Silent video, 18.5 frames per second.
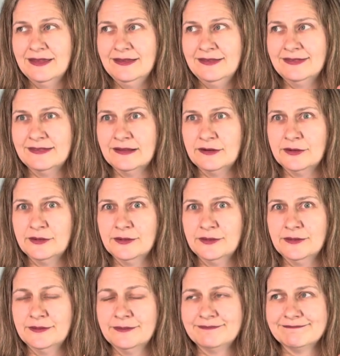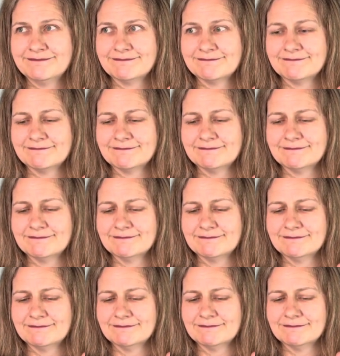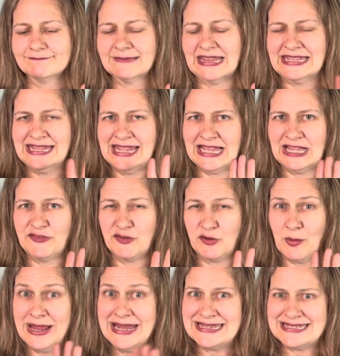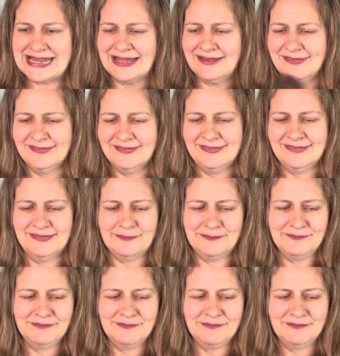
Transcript: So yeah, it's quite dense.